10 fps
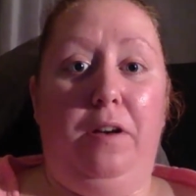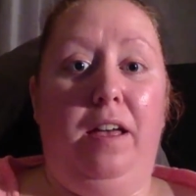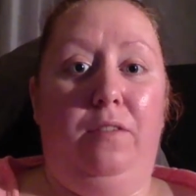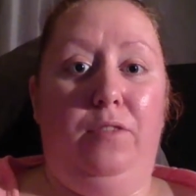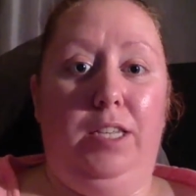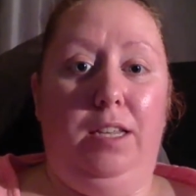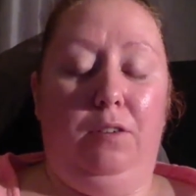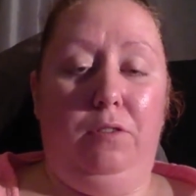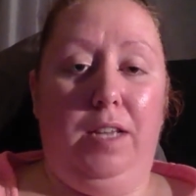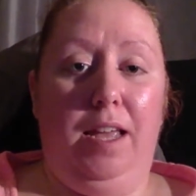every
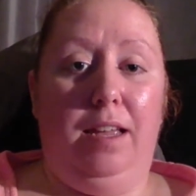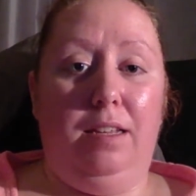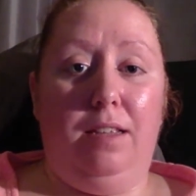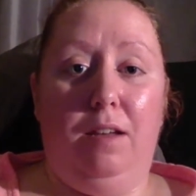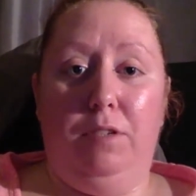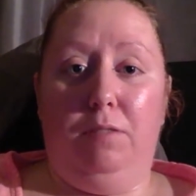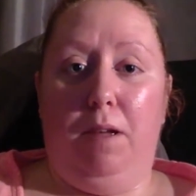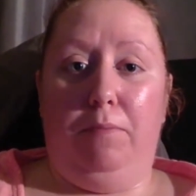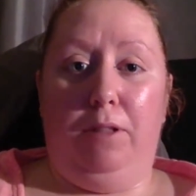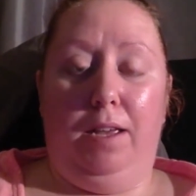single day, because that was
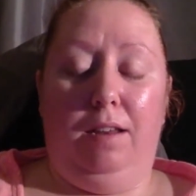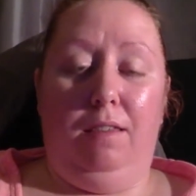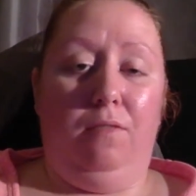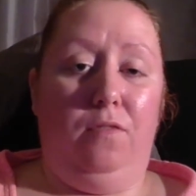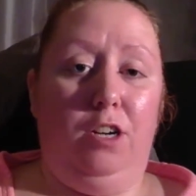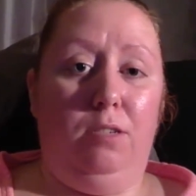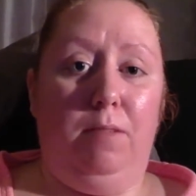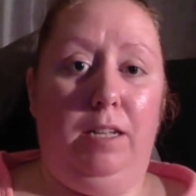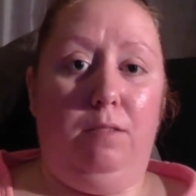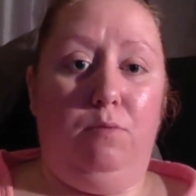my plan in the first
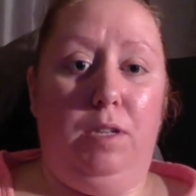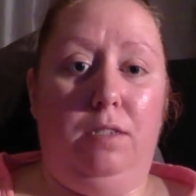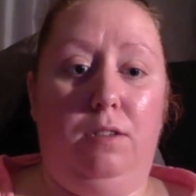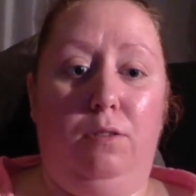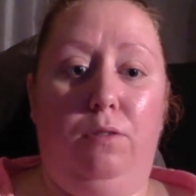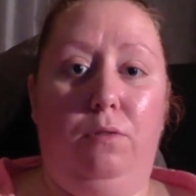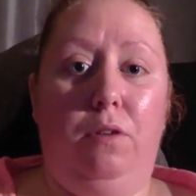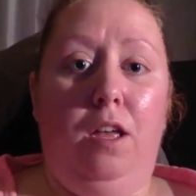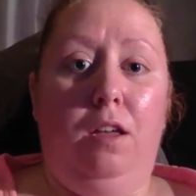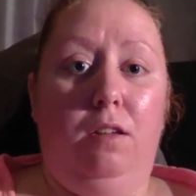place, was to
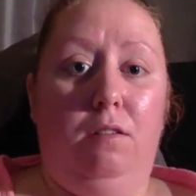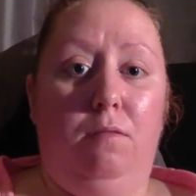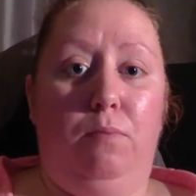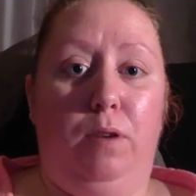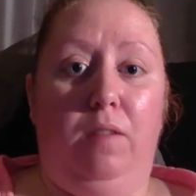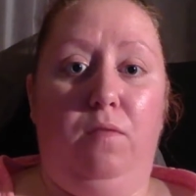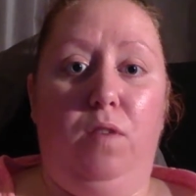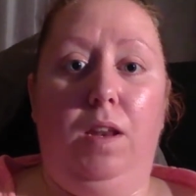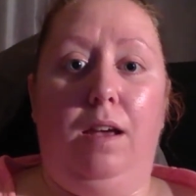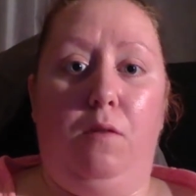put a
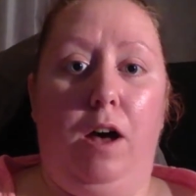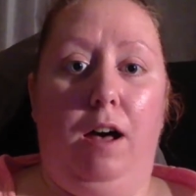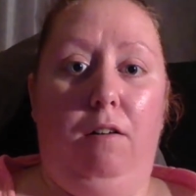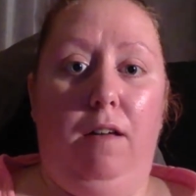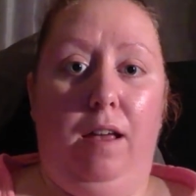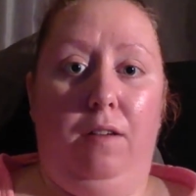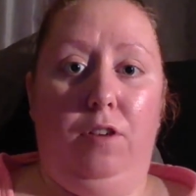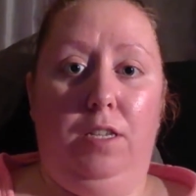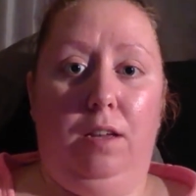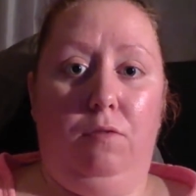video out
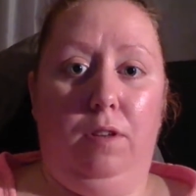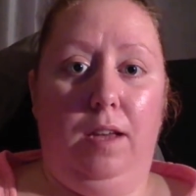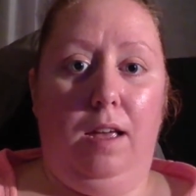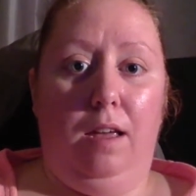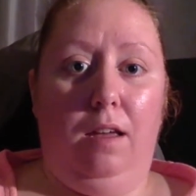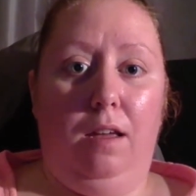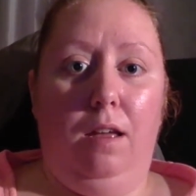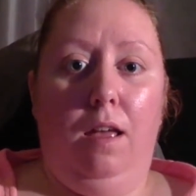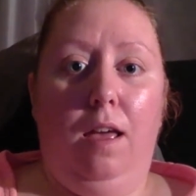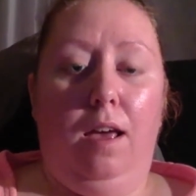every single day,
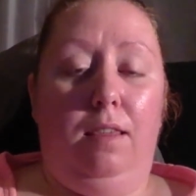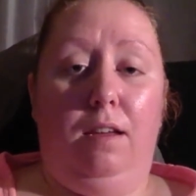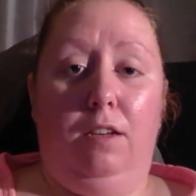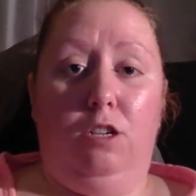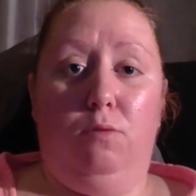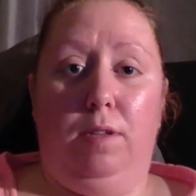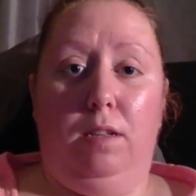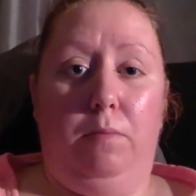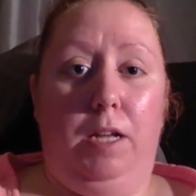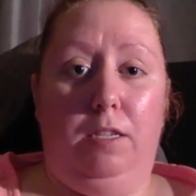and that just
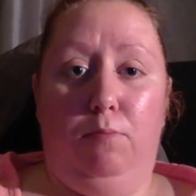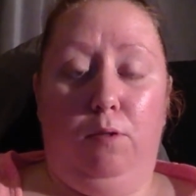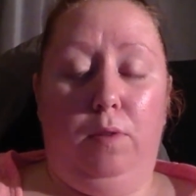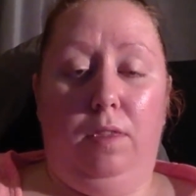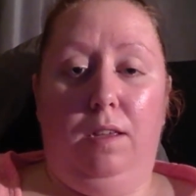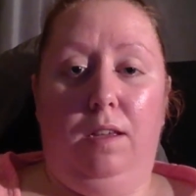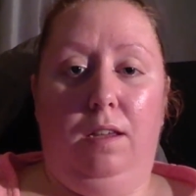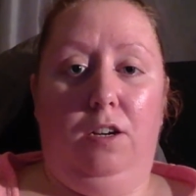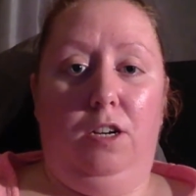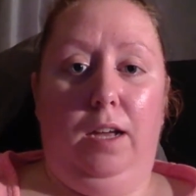wasn't possible with the
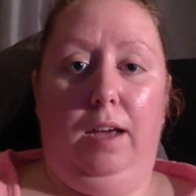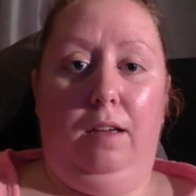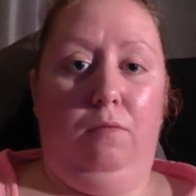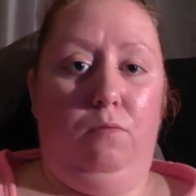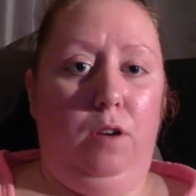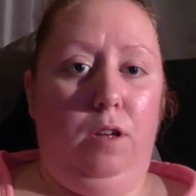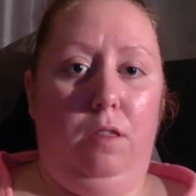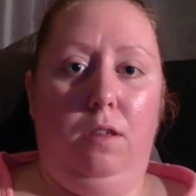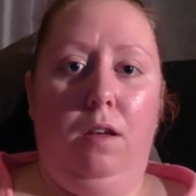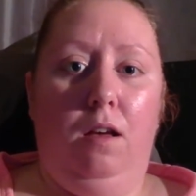internet and with
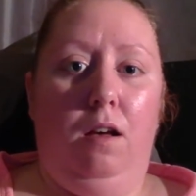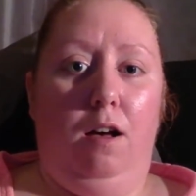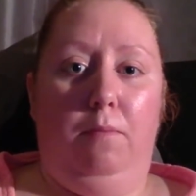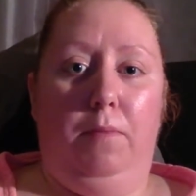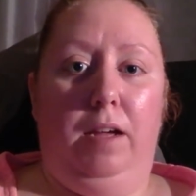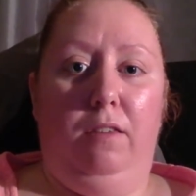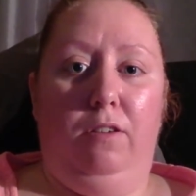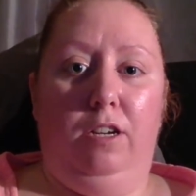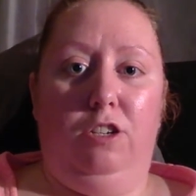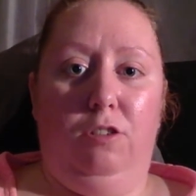all my other
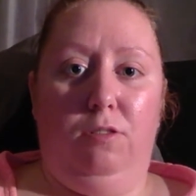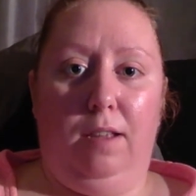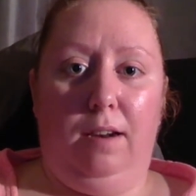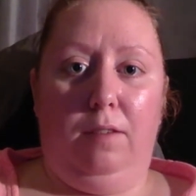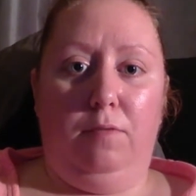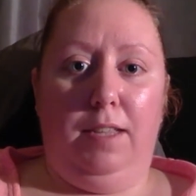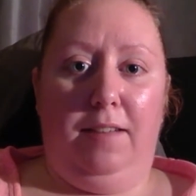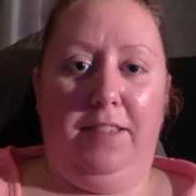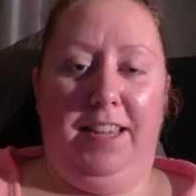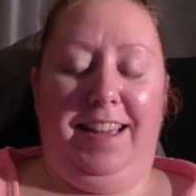issues that I was
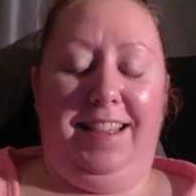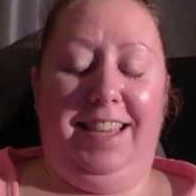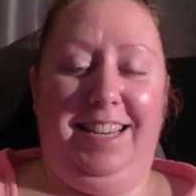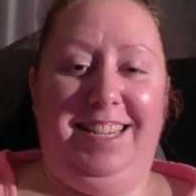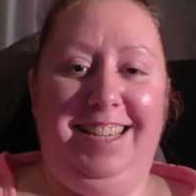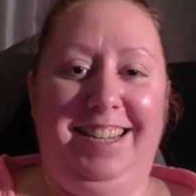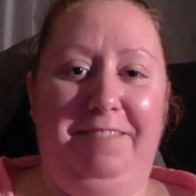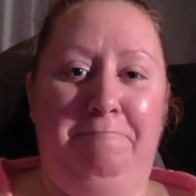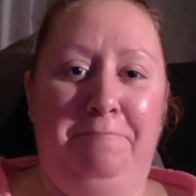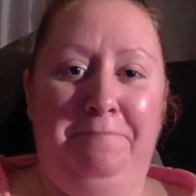having at the
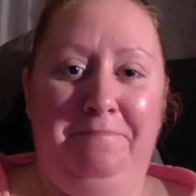time.